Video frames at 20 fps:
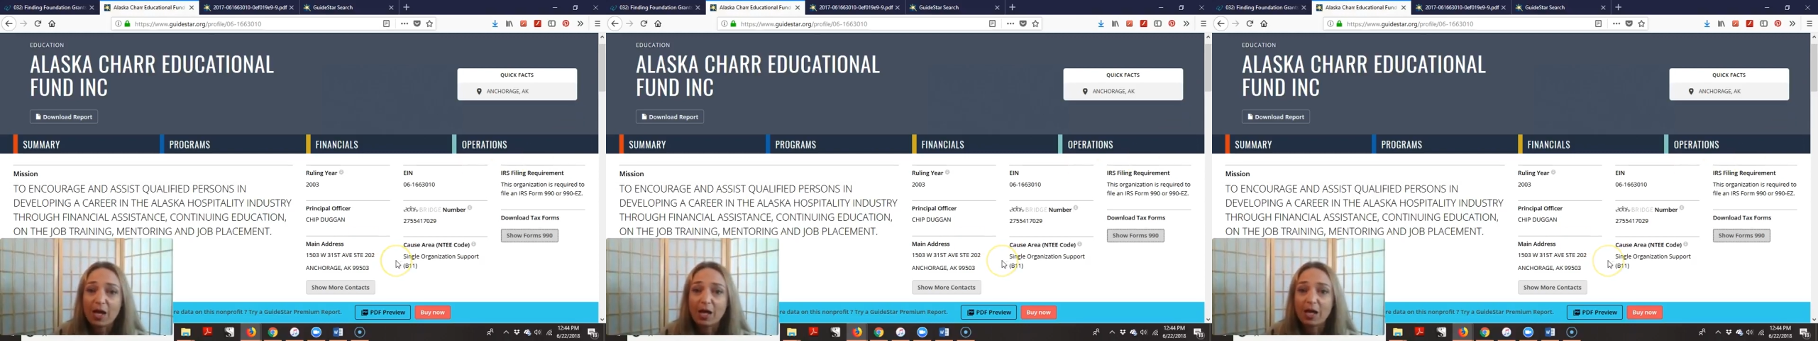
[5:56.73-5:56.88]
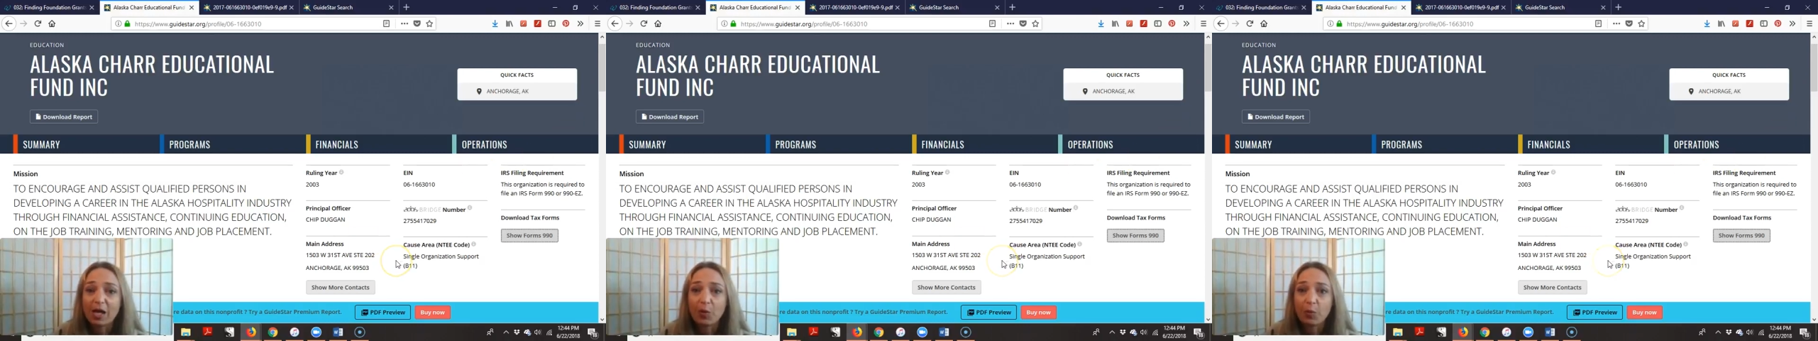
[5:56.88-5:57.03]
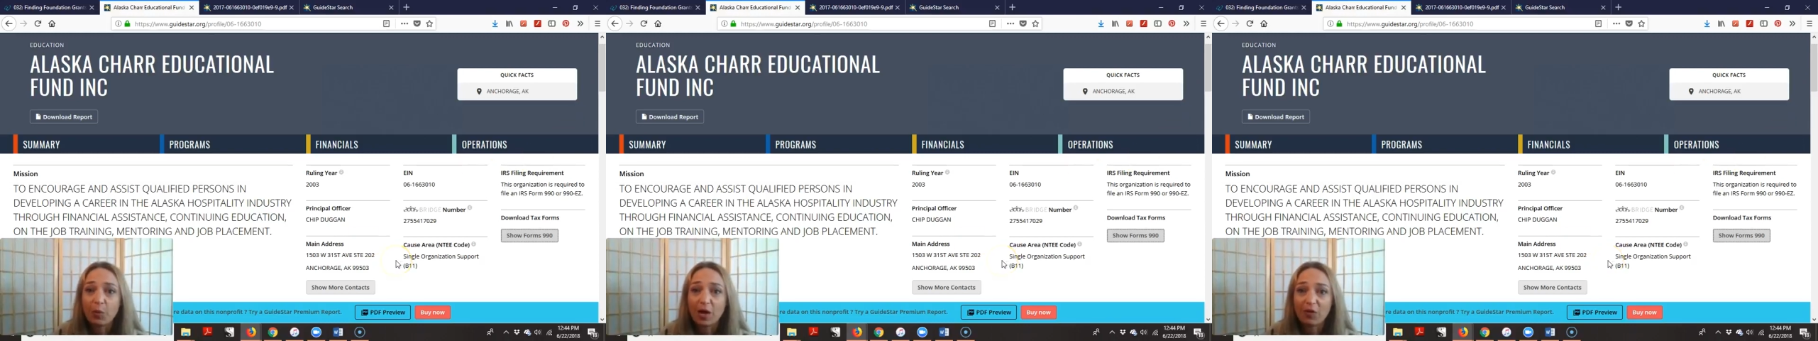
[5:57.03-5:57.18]

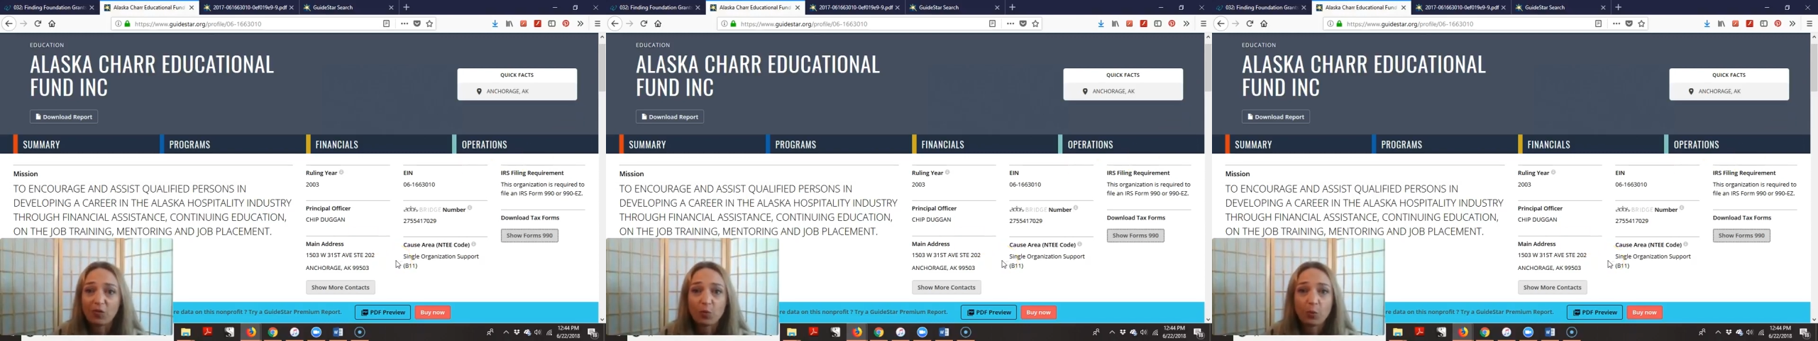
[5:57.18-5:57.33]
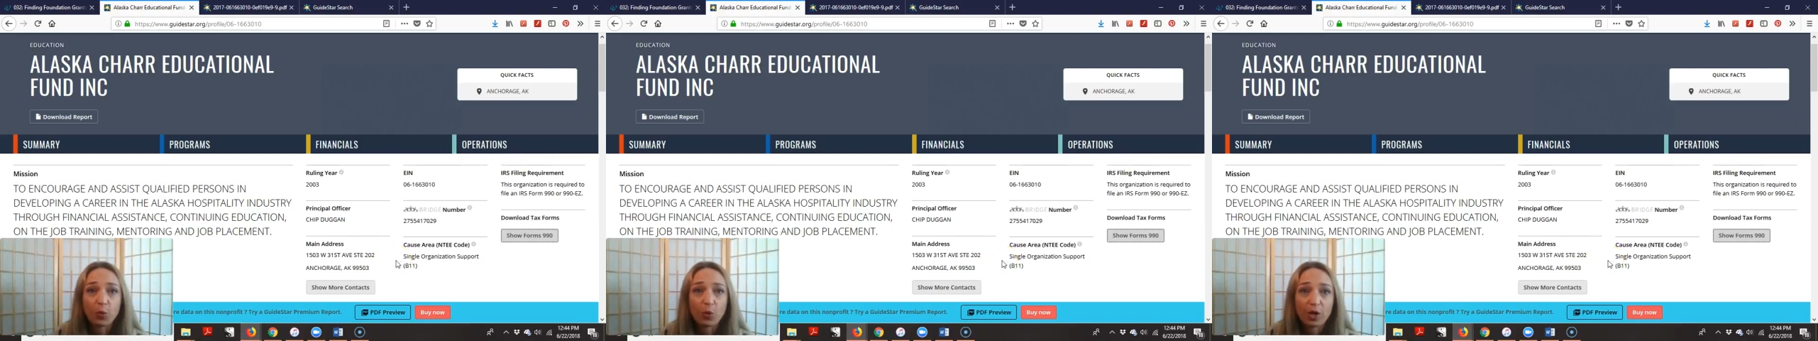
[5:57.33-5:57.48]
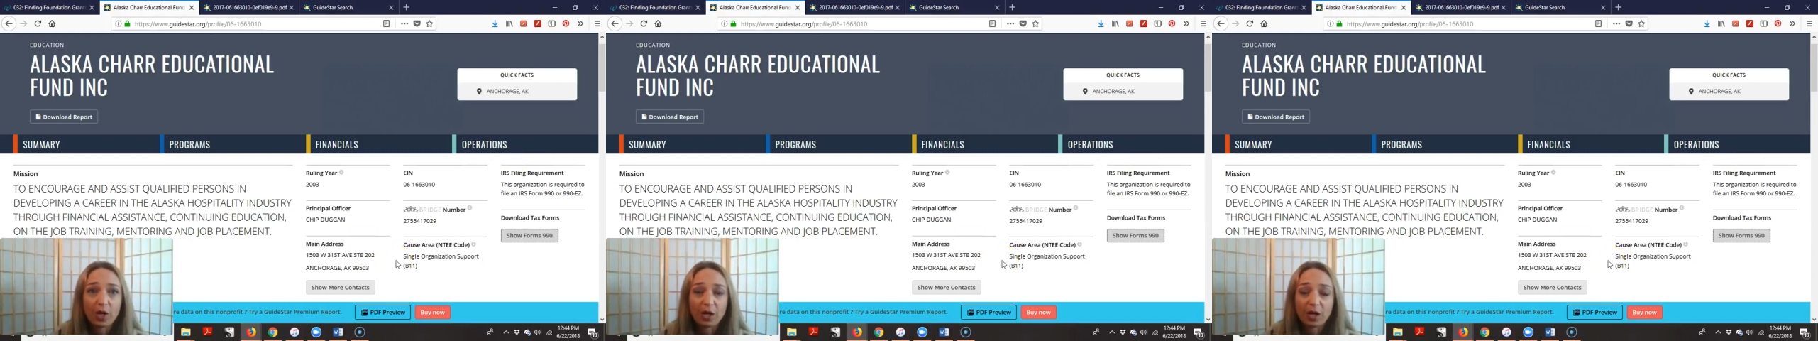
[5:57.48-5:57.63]
and I would have a
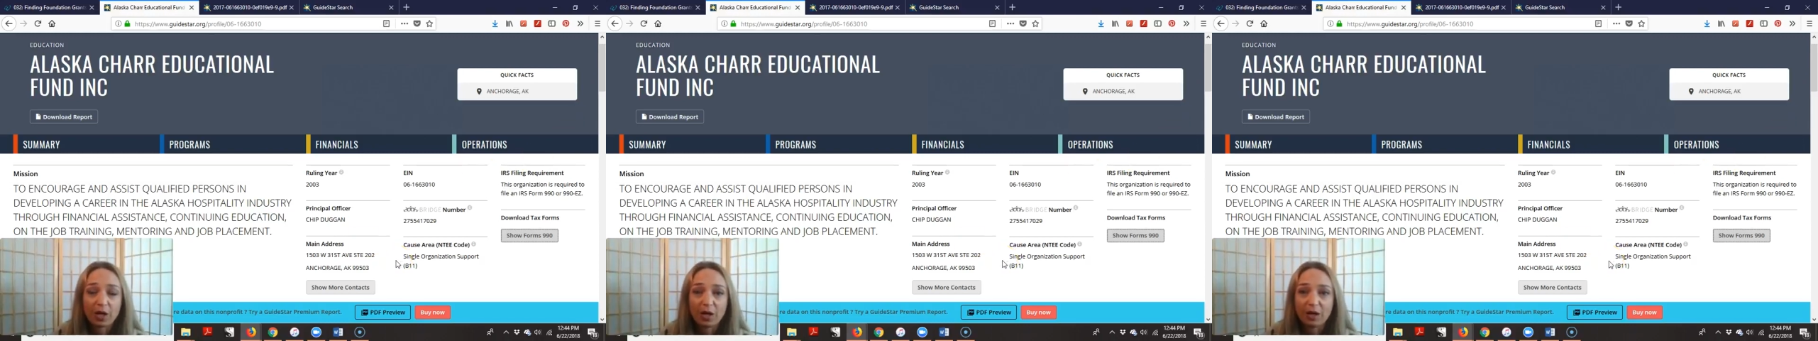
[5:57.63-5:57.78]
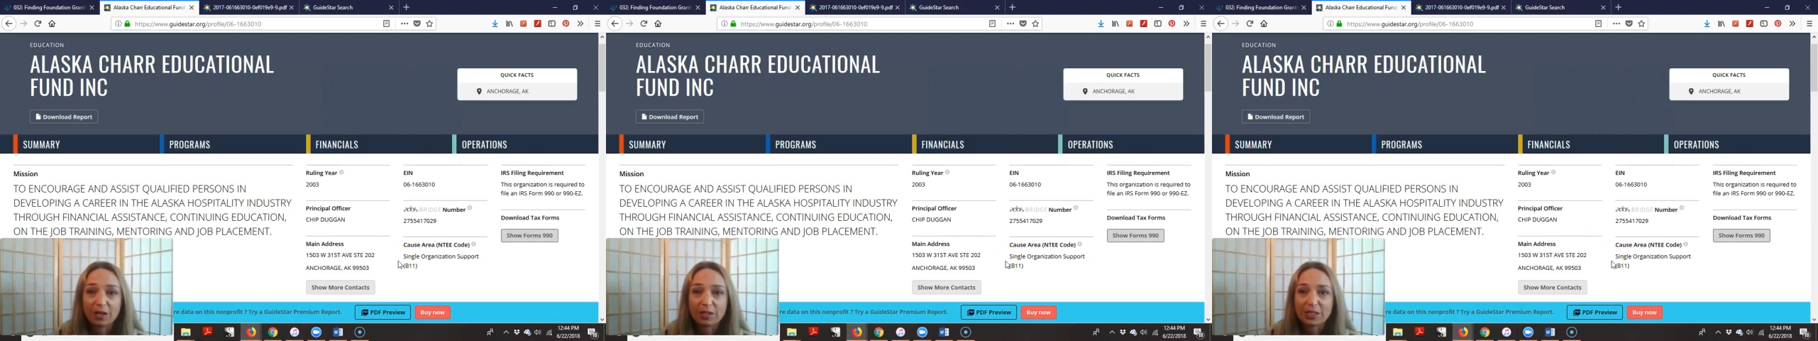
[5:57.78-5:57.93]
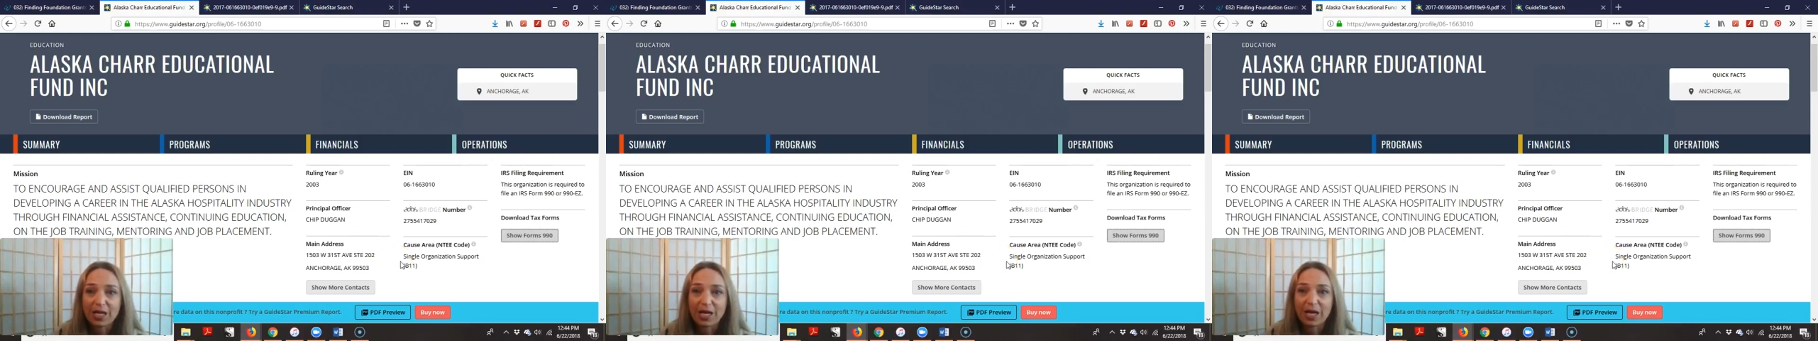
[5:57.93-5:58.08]
point of
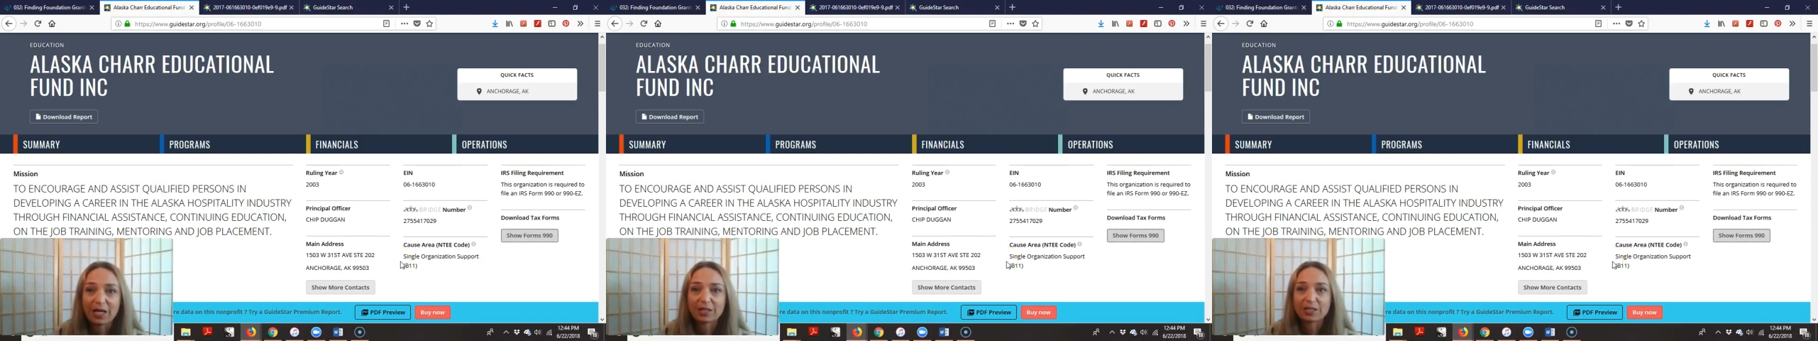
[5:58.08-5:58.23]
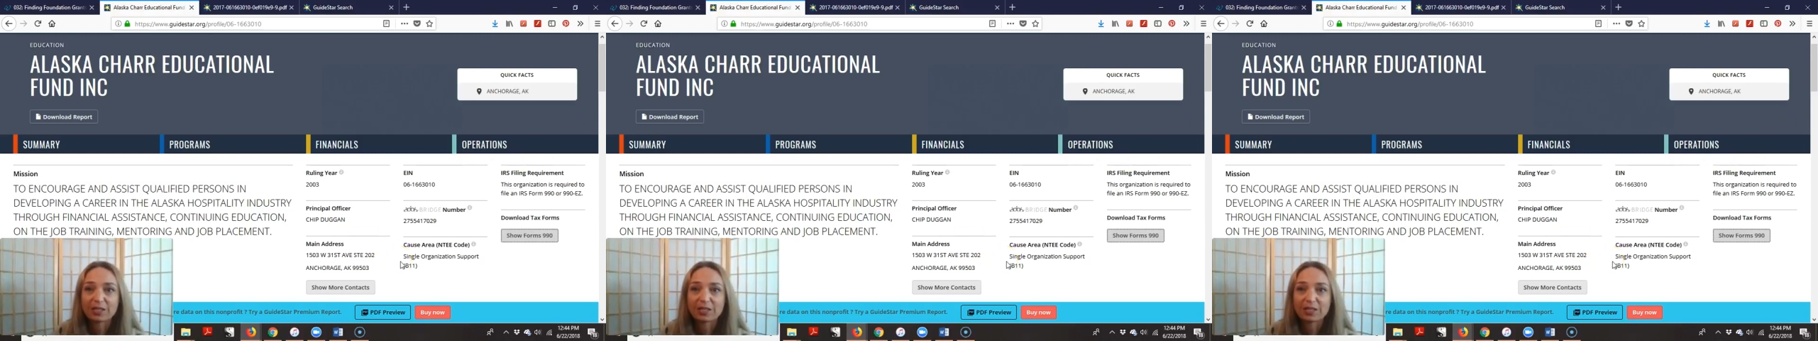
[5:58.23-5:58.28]
contact